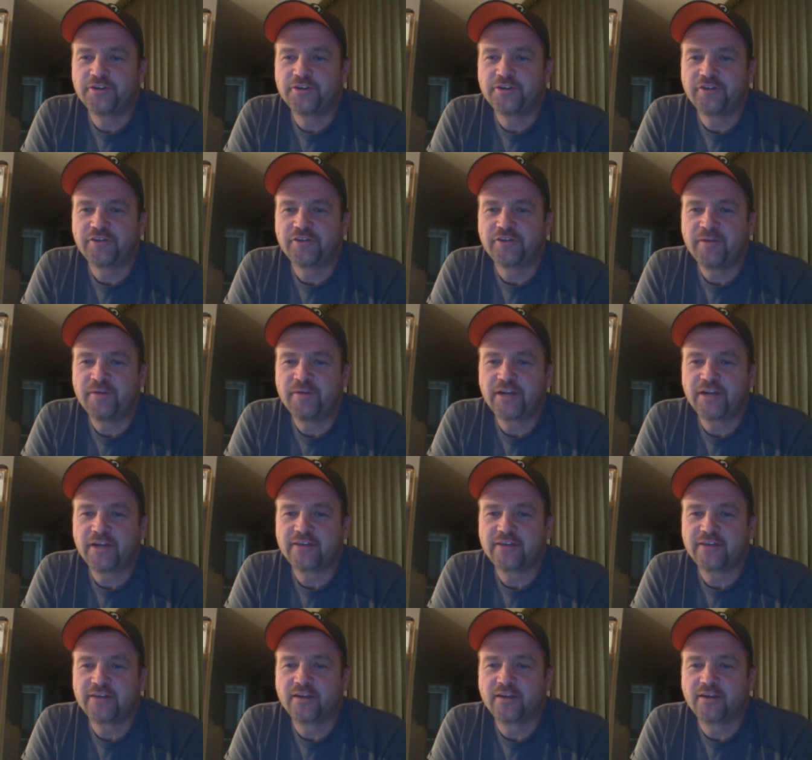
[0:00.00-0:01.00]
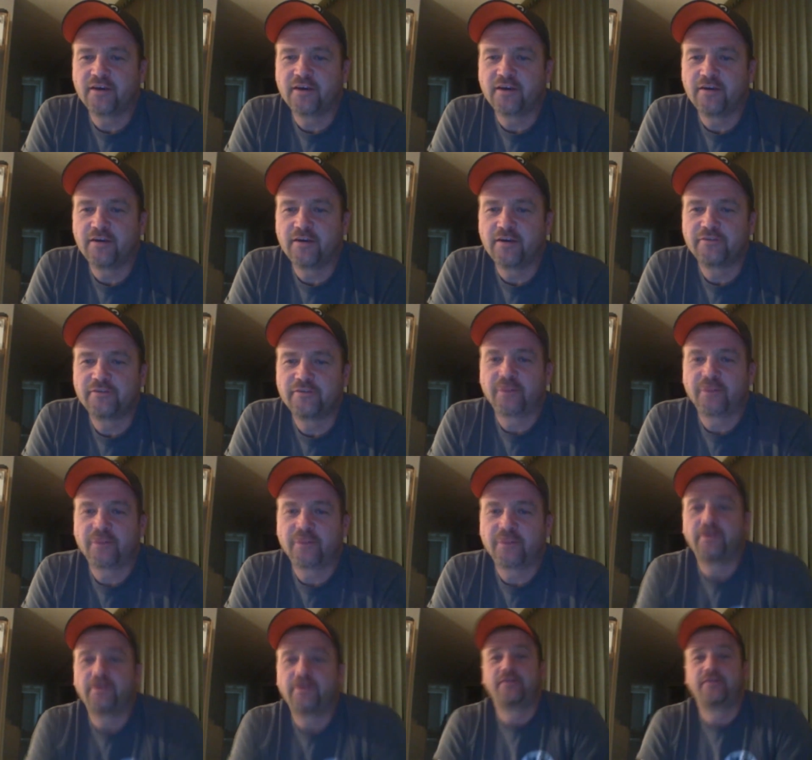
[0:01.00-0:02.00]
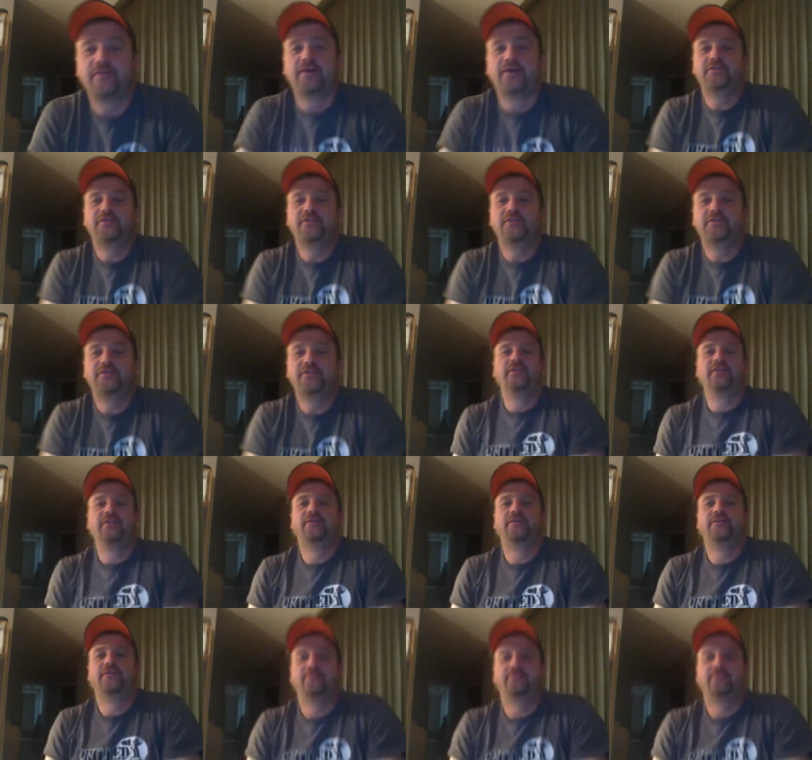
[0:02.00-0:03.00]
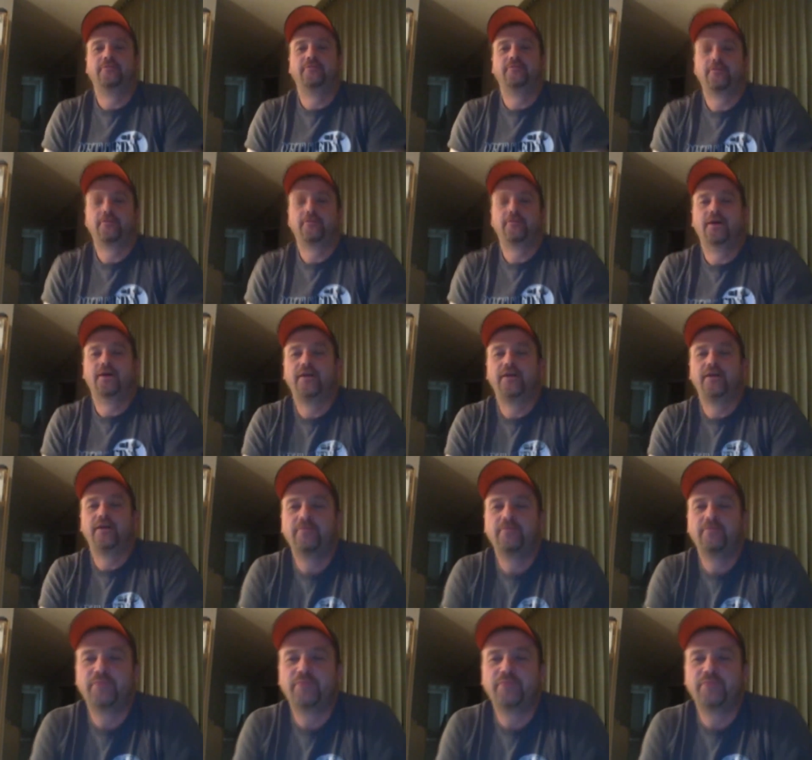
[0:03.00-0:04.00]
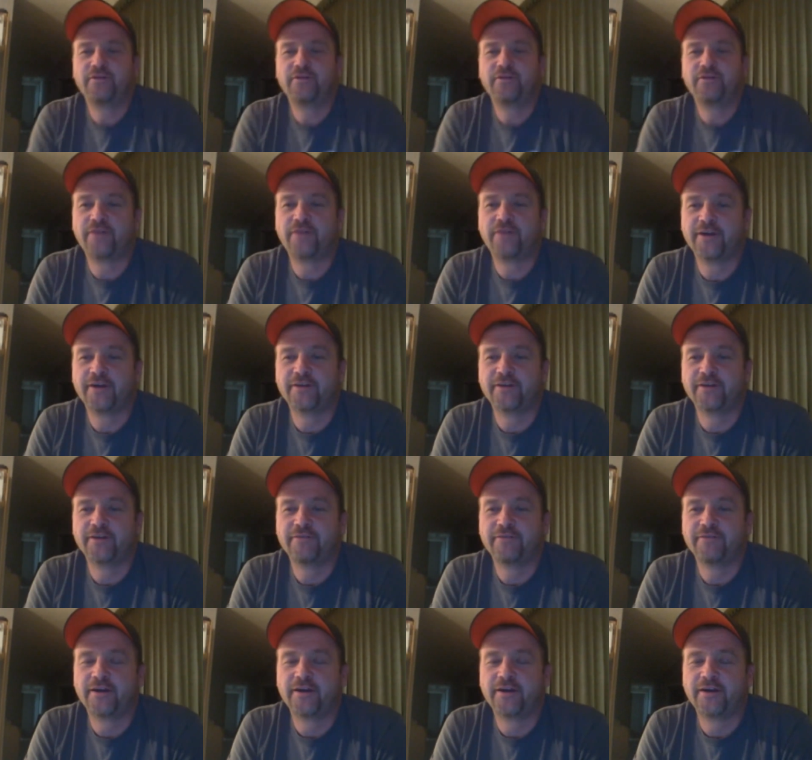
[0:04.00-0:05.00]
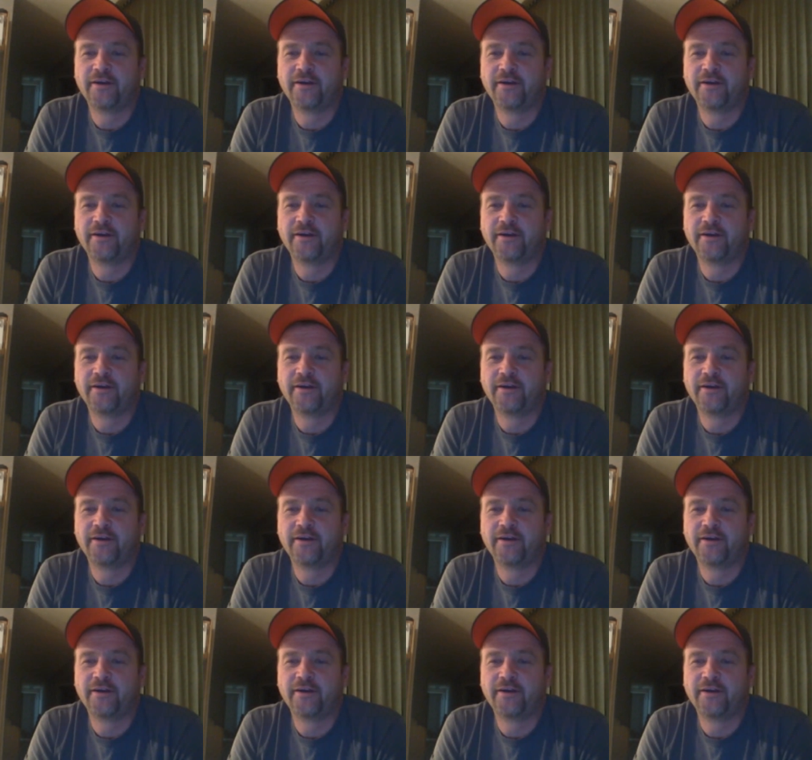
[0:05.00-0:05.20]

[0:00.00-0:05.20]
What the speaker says: What is your dream classic car or truck? Well, actually, I am pretty fond of